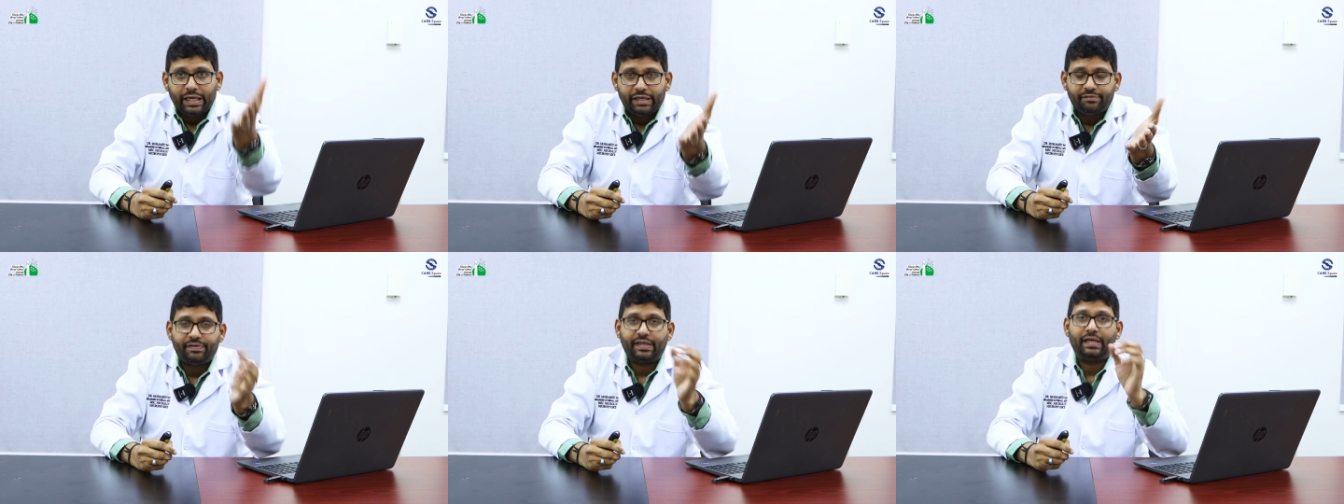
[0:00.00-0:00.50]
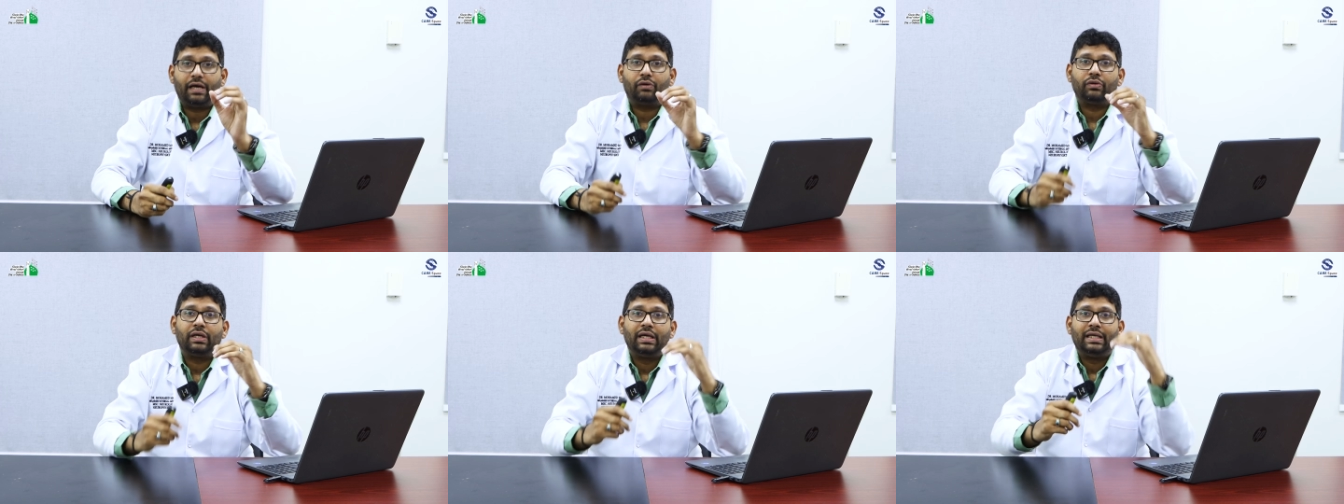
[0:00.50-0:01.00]
and fell
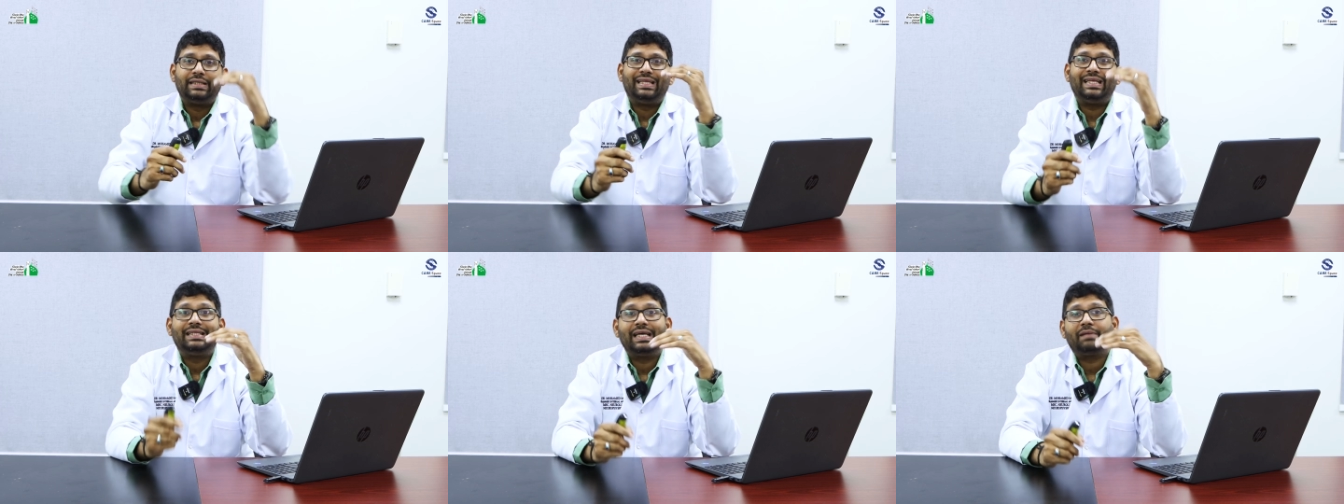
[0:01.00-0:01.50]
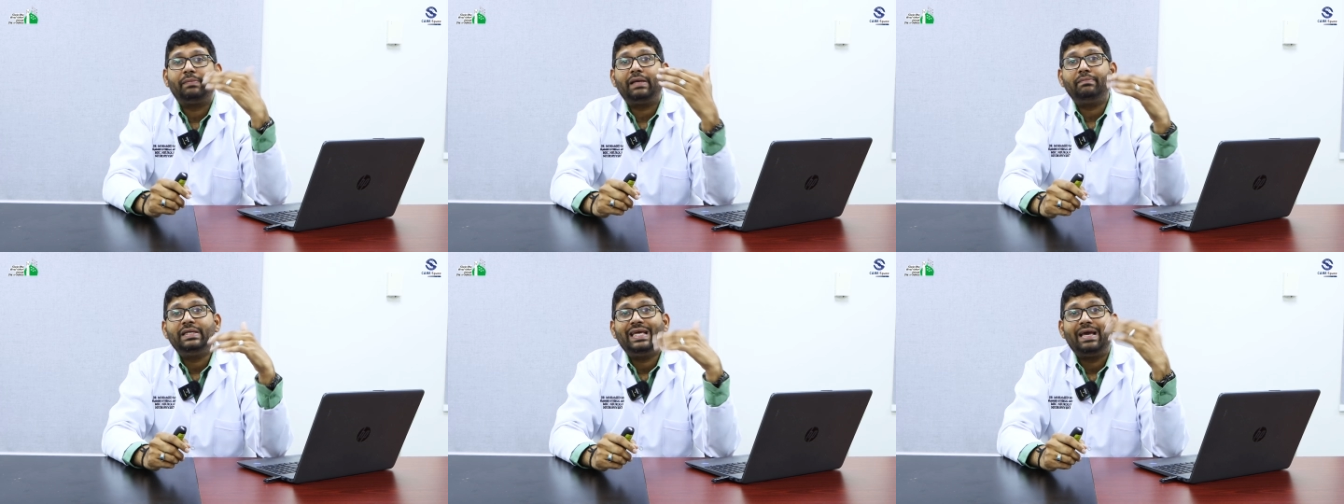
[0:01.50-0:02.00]
down, then there may
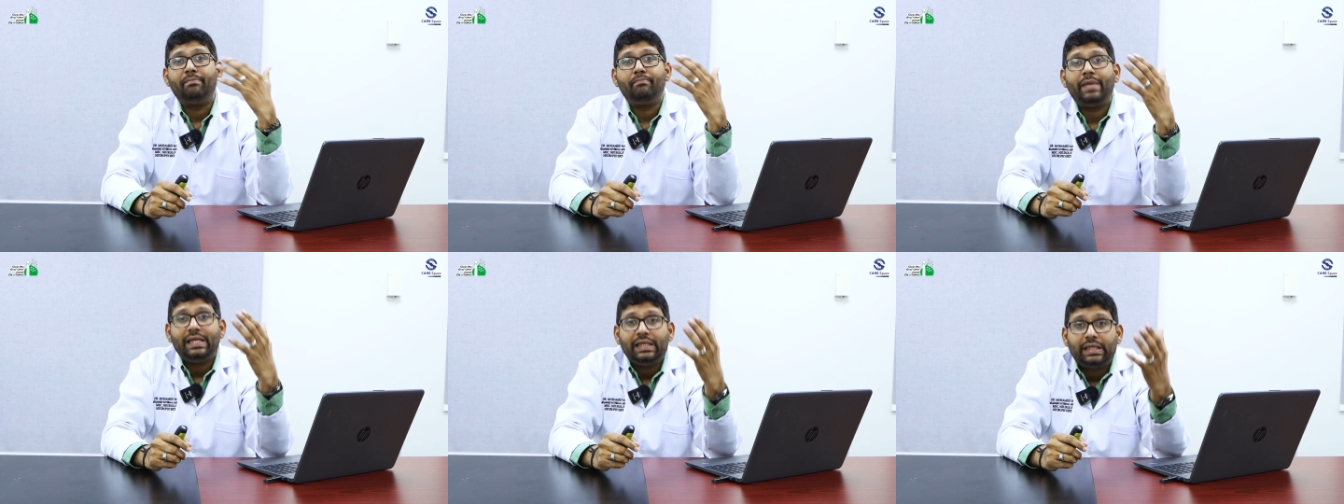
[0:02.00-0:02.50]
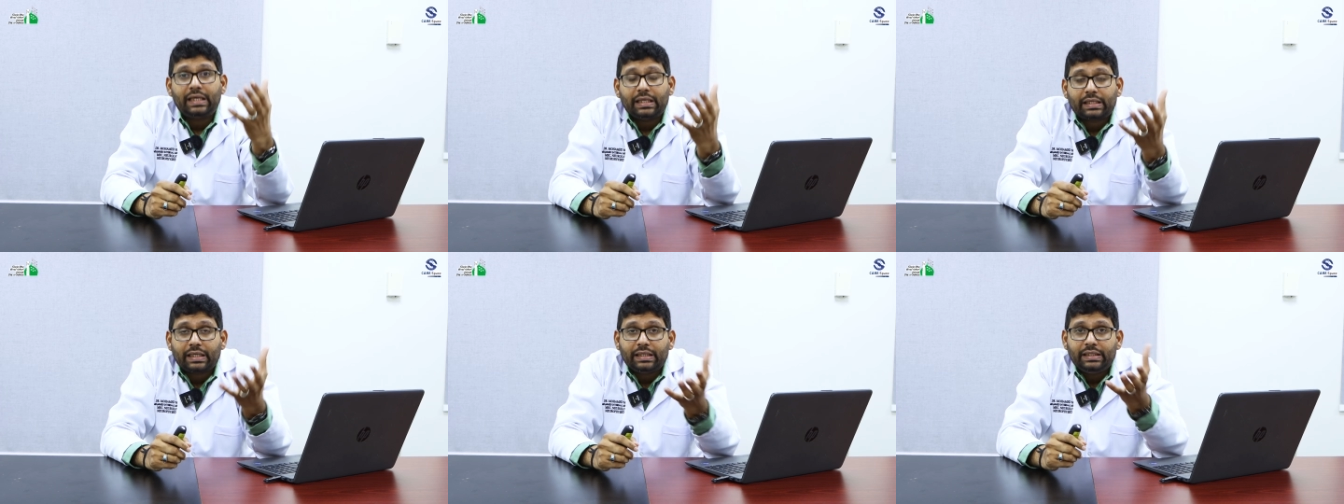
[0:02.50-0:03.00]
be a
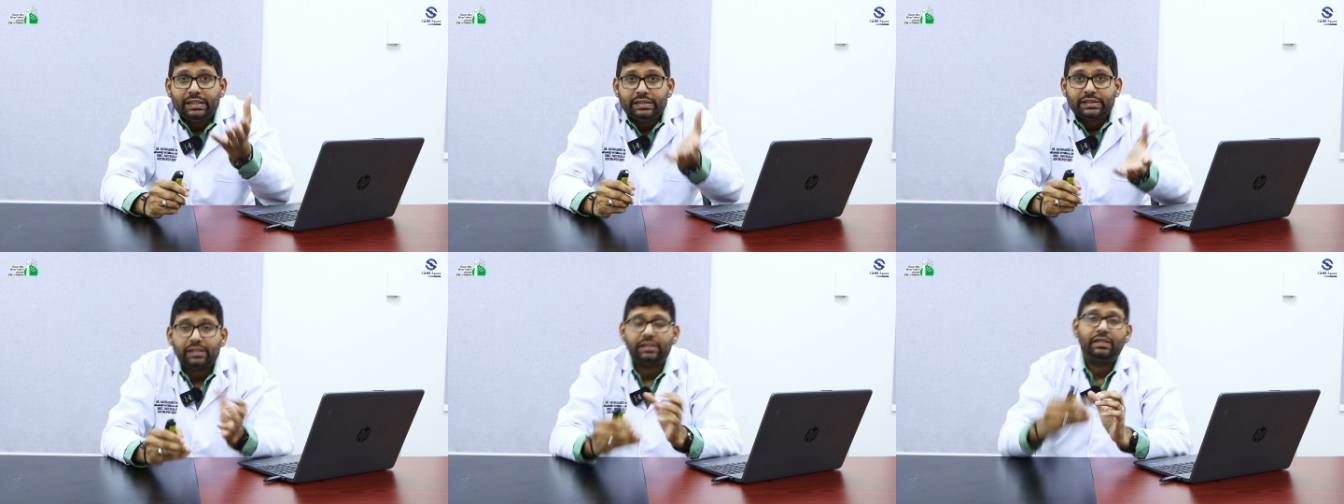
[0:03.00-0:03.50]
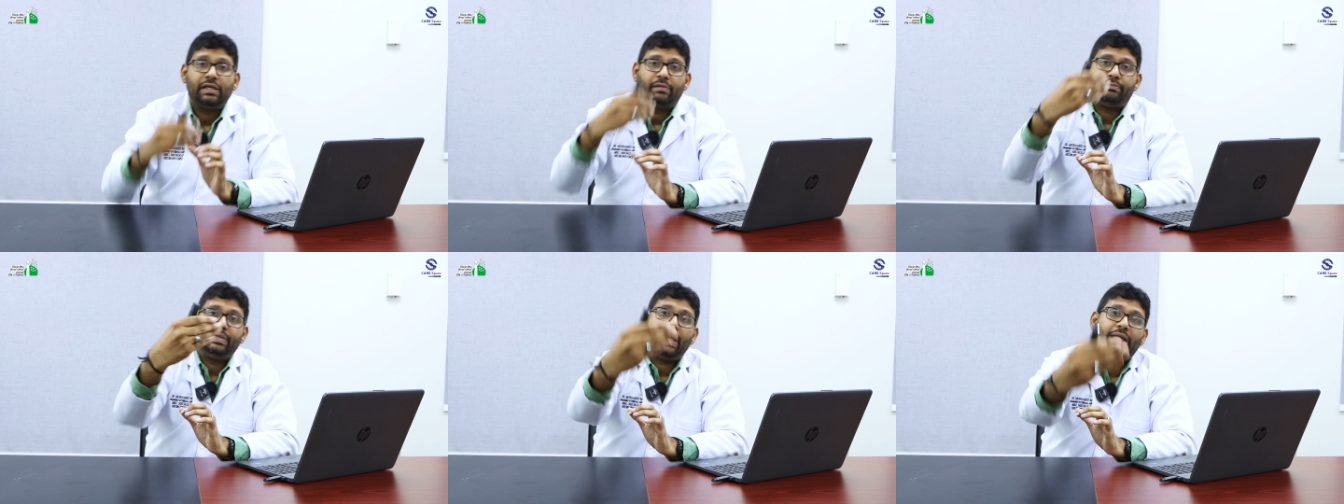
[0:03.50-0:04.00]
medical condition
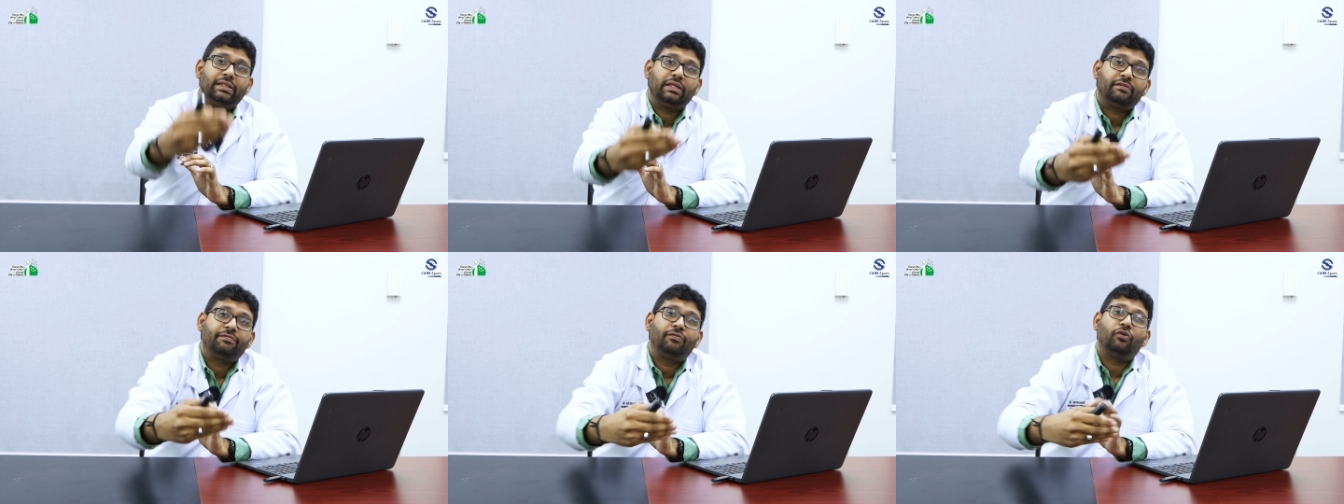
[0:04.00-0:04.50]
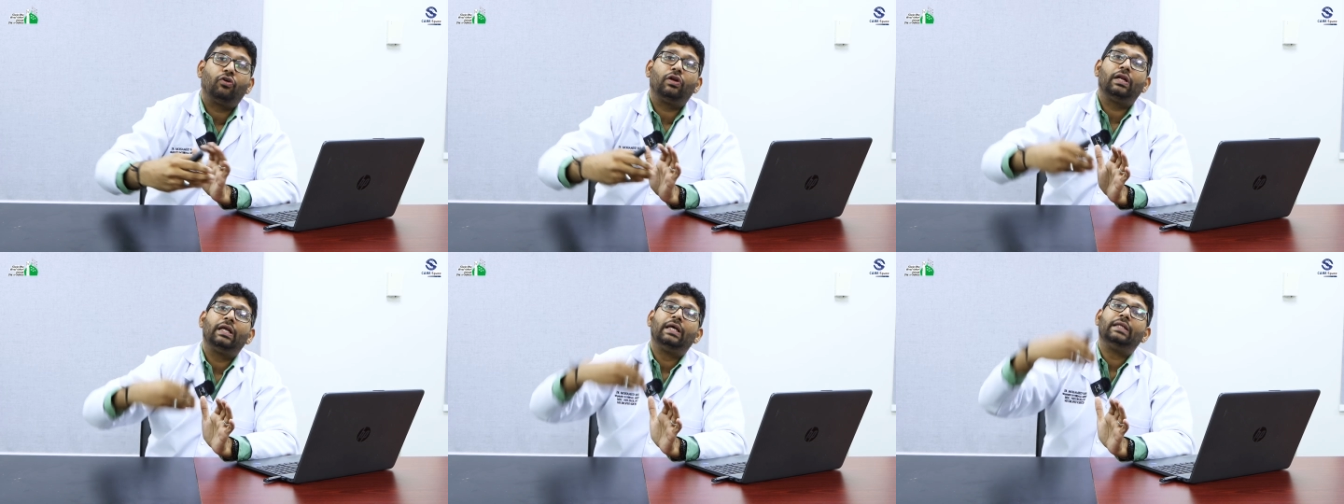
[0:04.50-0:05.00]
behind that
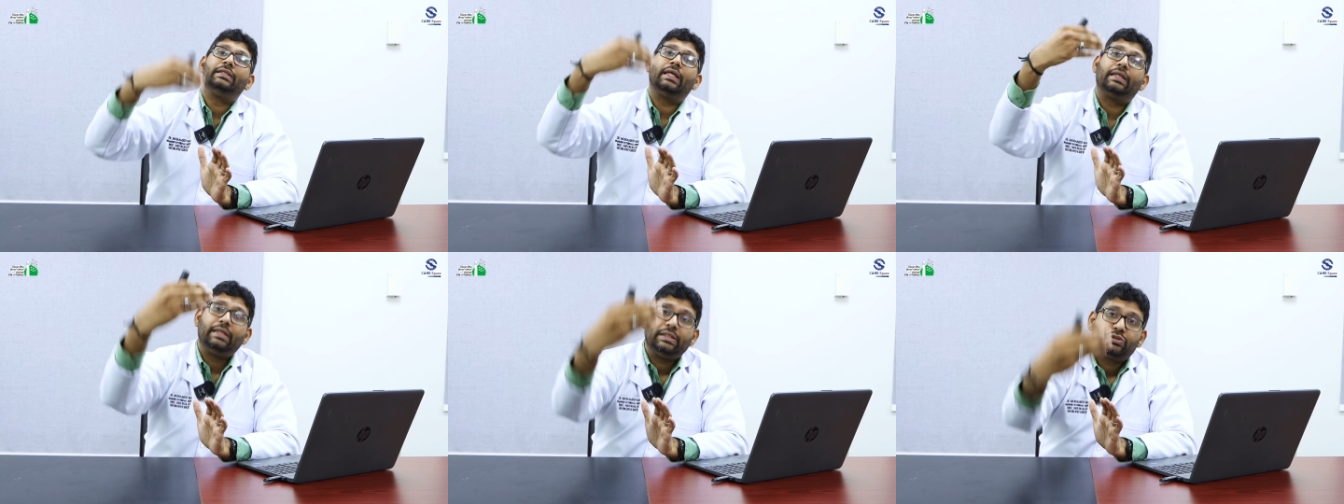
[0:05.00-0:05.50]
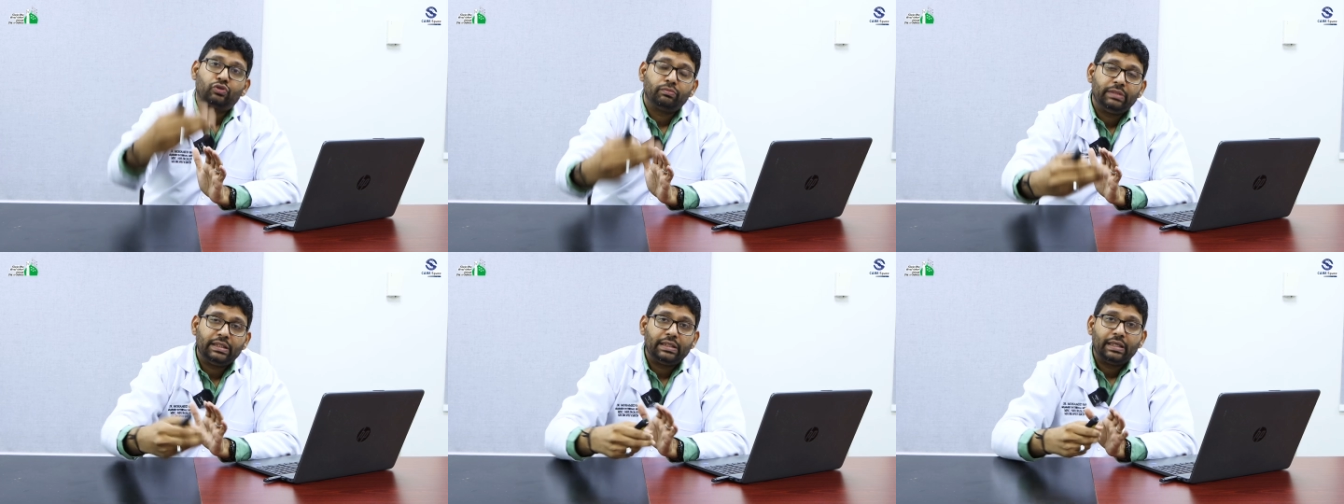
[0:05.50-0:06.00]
fall that needs to
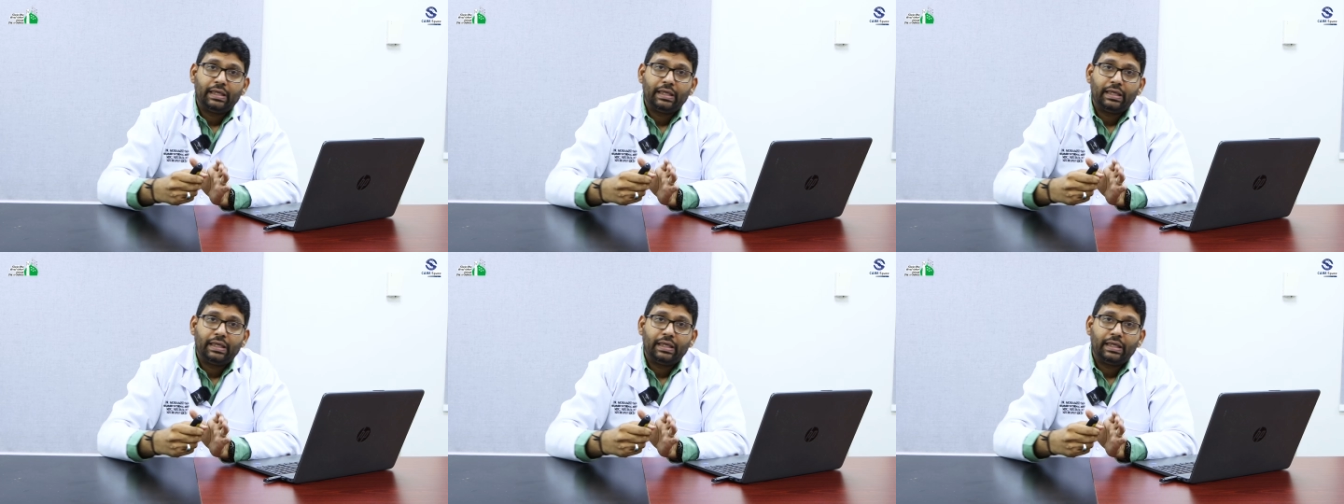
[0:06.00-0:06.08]
be